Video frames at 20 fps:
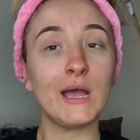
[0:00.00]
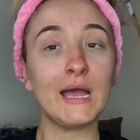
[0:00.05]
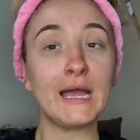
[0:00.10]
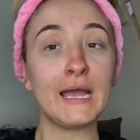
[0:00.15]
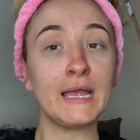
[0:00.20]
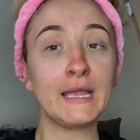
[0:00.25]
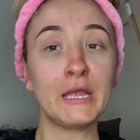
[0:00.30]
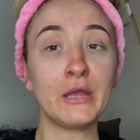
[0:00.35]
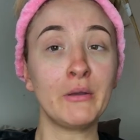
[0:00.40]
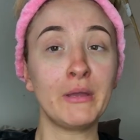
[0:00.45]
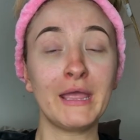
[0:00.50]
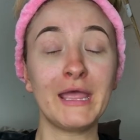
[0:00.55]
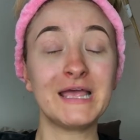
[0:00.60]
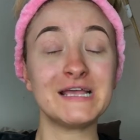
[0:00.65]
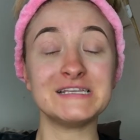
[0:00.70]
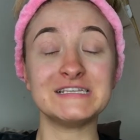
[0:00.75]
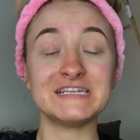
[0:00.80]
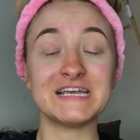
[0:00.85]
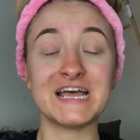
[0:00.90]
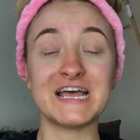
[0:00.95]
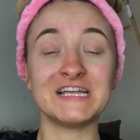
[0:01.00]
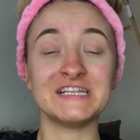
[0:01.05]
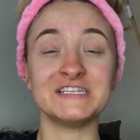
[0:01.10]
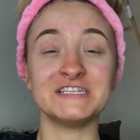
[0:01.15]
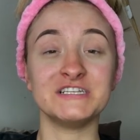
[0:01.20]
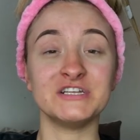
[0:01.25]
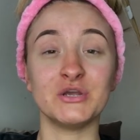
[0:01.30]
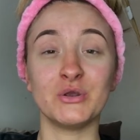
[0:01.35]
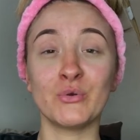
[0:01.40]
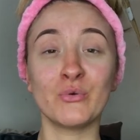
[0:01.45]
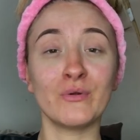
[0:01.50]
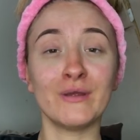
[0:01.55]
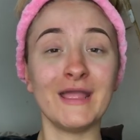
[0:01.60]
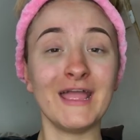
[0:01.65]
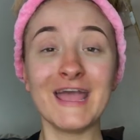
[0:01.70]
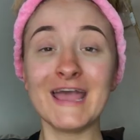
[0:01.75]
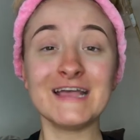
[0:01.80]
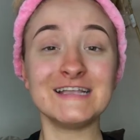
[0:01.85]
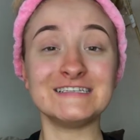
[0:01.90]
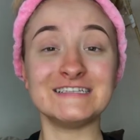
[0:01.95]
I go ahead and
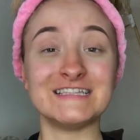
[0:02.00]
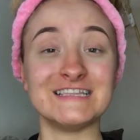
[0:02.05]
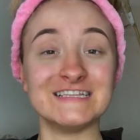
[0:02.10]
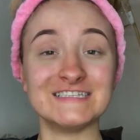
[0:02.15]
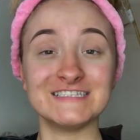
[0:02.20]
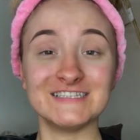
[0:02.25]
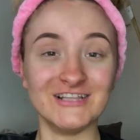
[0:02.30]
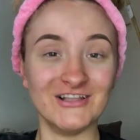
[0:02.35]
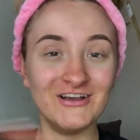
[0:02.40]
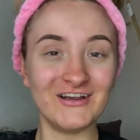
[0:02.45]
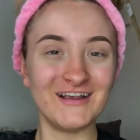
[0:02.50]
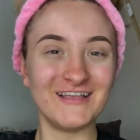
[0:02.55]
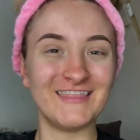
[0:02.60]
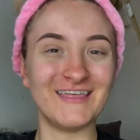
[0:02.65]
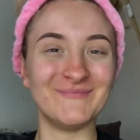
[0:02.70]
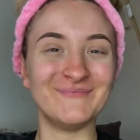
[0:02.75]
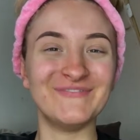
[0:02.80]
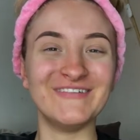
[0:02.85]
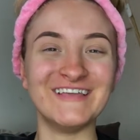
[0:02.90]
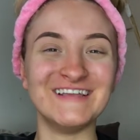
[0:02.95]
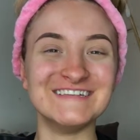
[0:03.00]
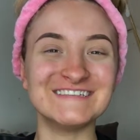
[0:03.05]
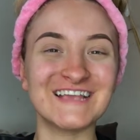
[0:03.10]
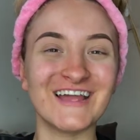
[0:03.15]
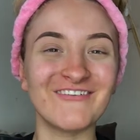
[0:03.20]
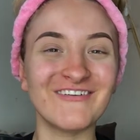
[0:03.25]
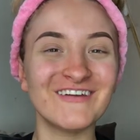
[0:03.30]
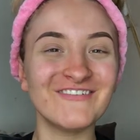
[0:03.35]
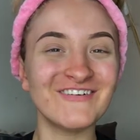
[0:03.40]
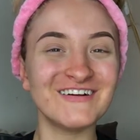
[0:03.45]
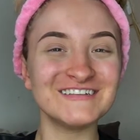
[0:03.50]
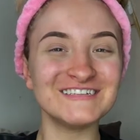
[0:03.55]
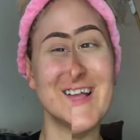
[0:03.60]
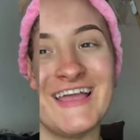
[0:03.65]
create this look, then please carry on.